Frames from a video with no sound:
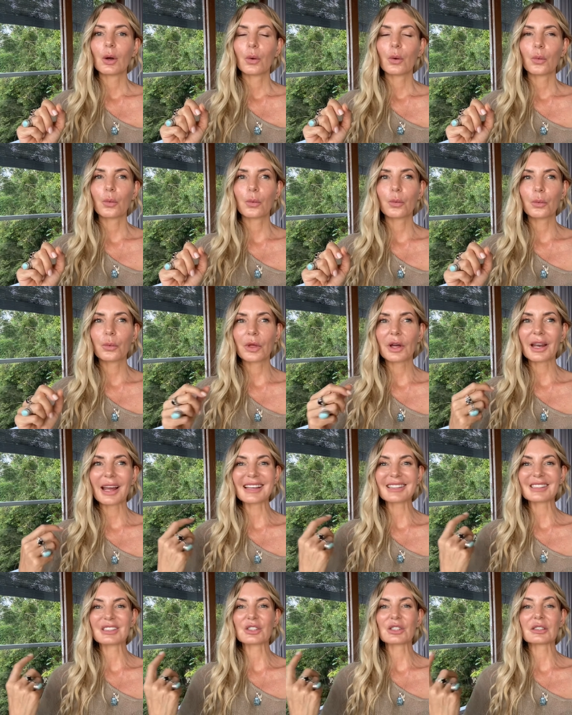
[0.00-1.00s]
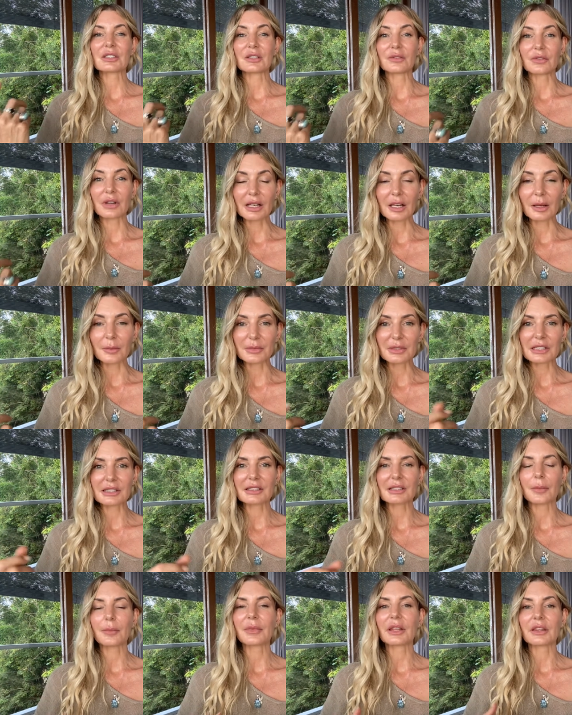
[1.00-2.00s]
that has just developed. It's
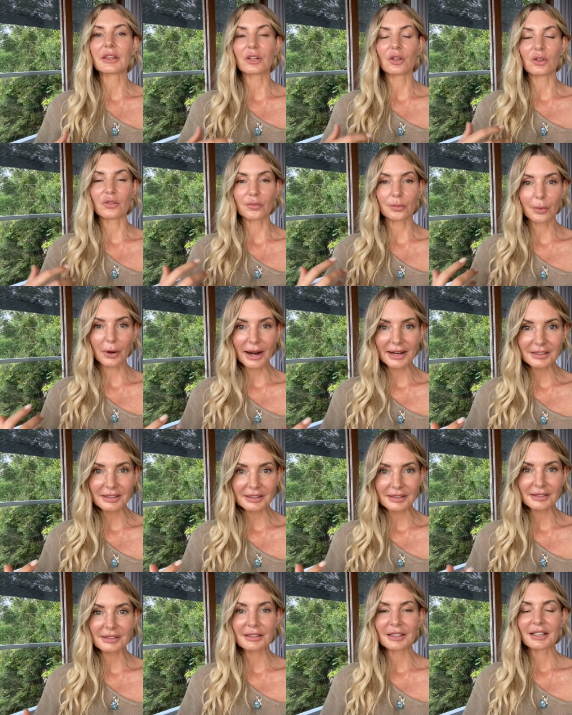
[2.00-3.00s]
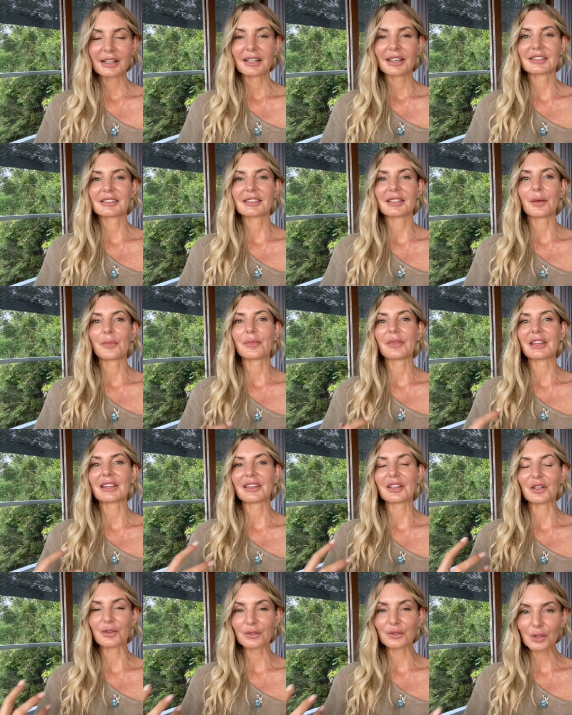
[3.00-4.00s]
something that you've practiced, it's something
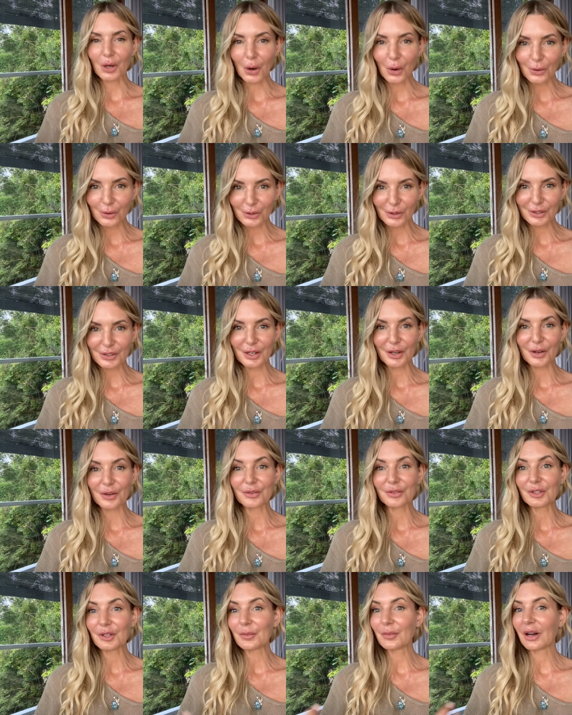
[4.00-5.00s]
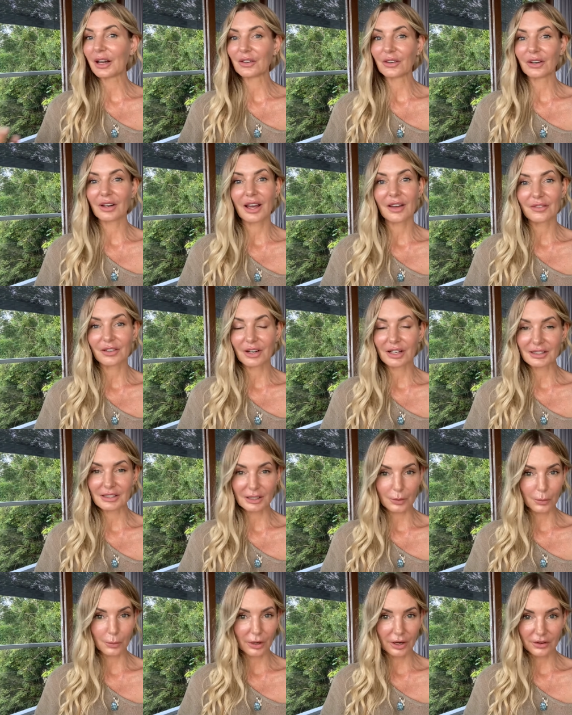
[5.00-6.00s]
that you've told yourself, and you might not have an
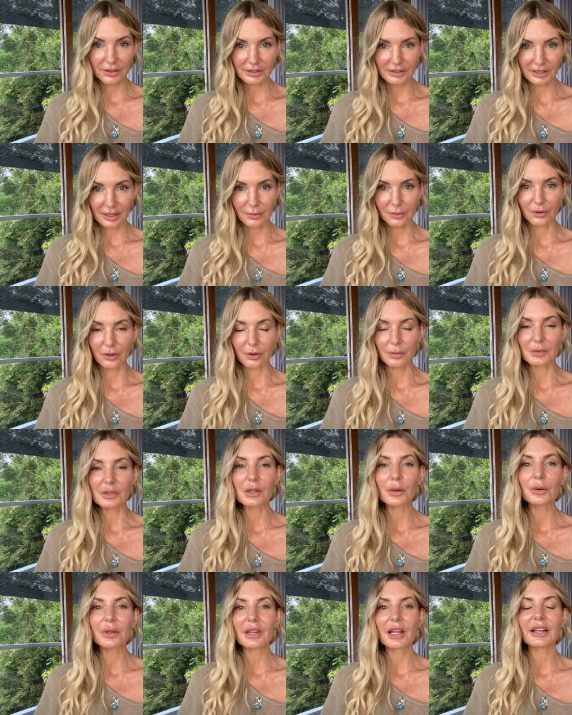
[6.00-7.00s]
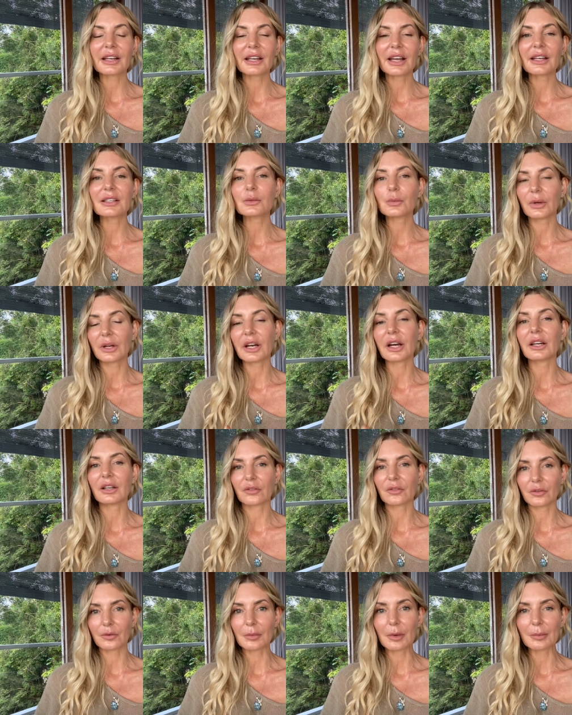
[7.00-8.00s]
idea where it's come from. So in that case, we're cutting
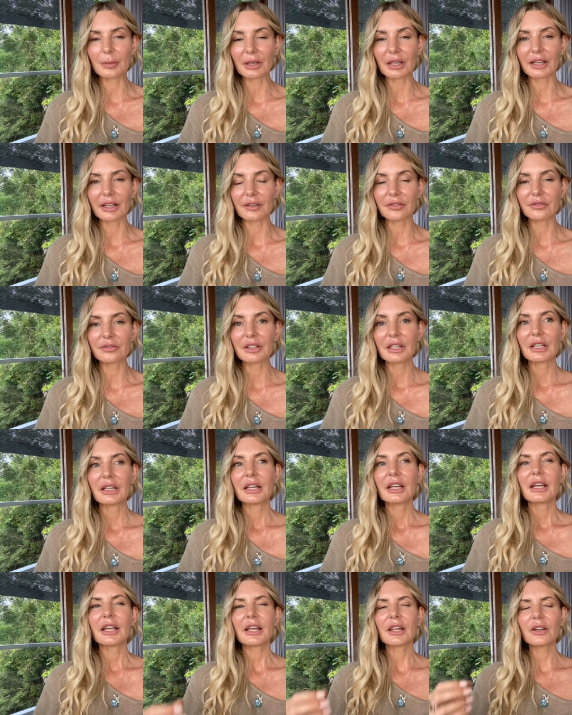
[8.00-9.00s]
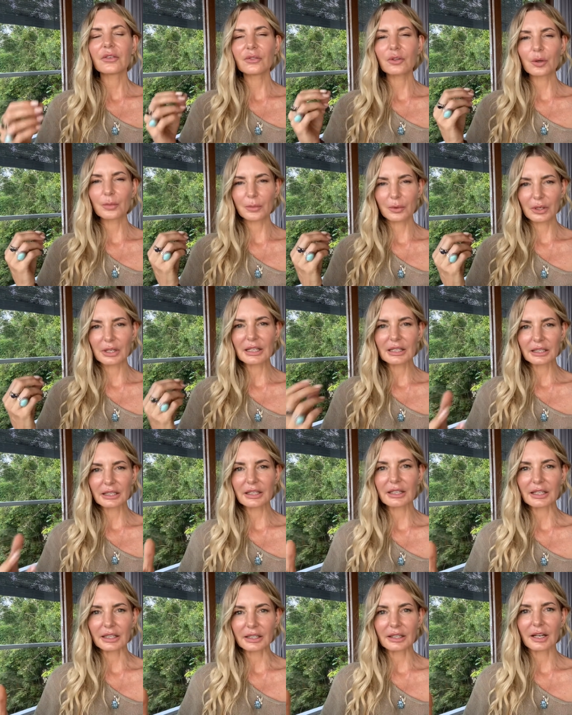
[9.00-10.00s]
from a belief. If you're pretty
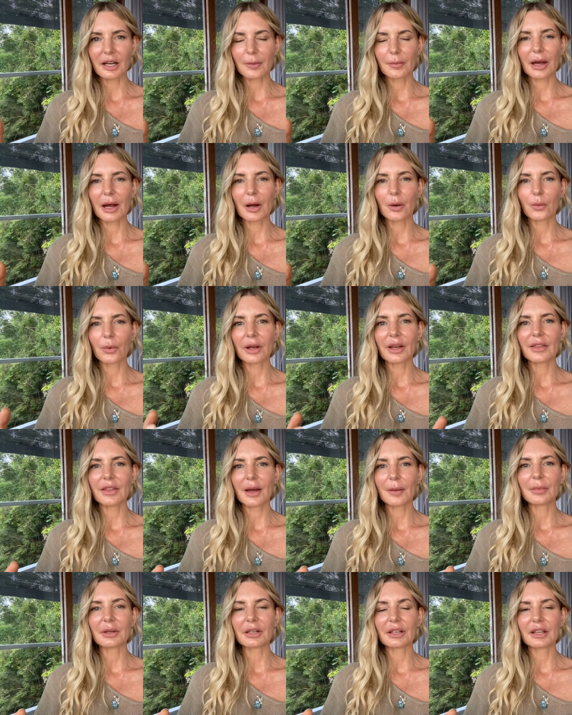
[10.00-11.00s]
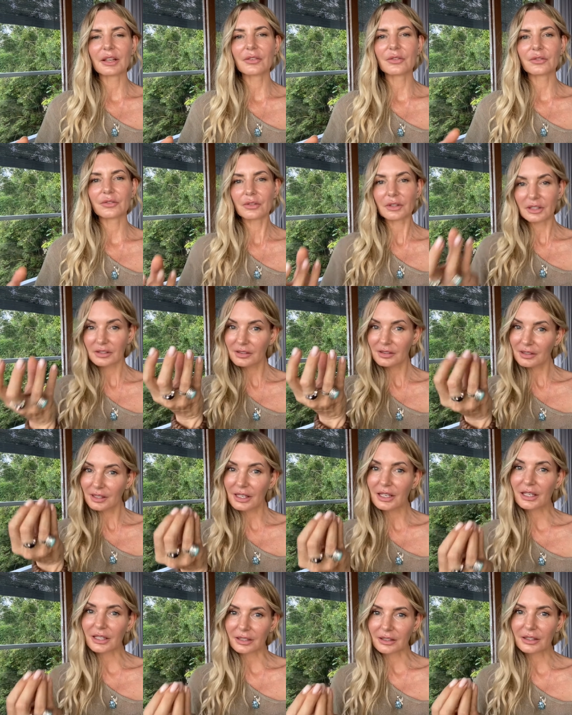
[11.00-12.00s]
clear about where that belief, the
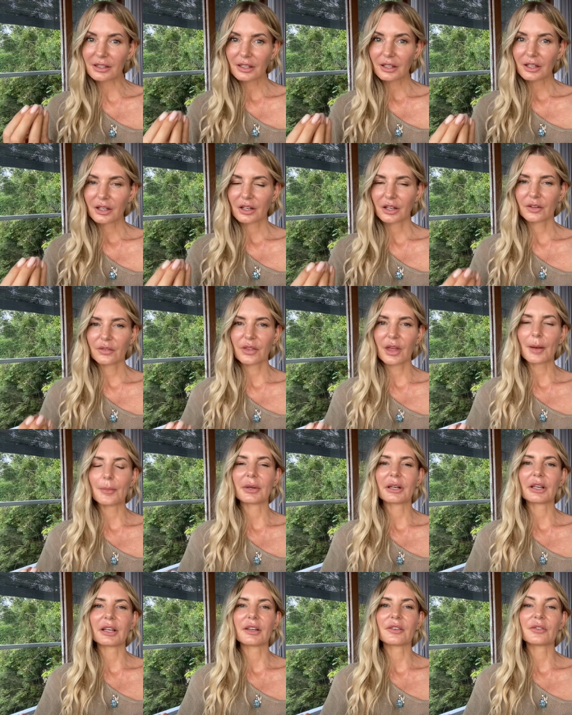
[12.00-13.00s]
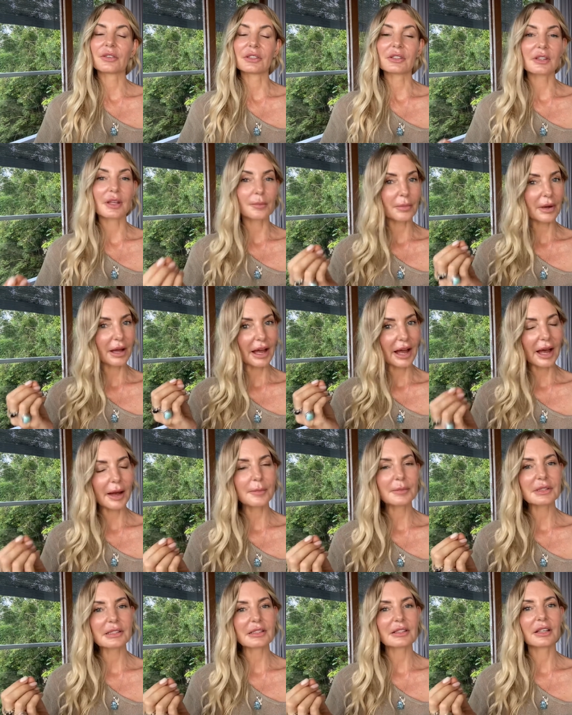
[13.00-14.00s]
seed of that belief is, then
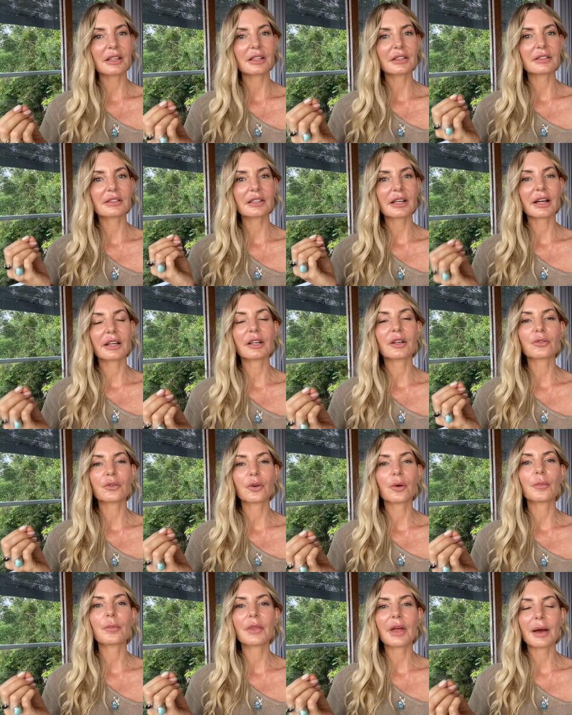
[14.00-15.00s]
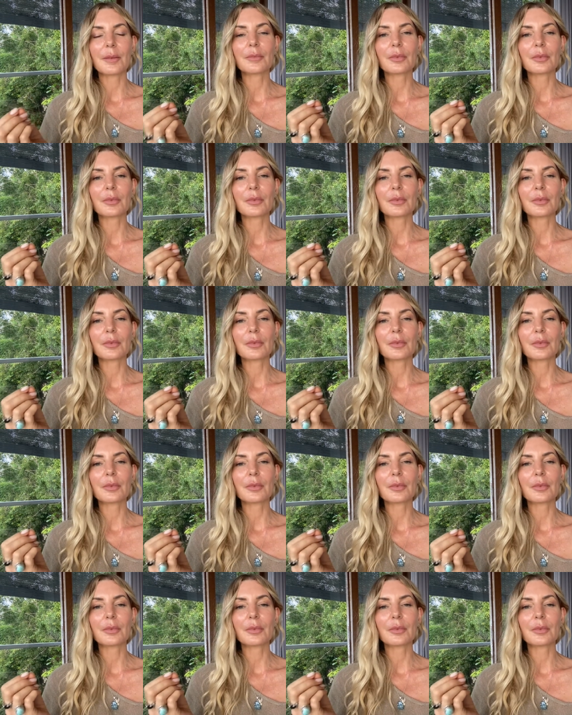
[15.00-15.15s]
perhaps it's cutting from that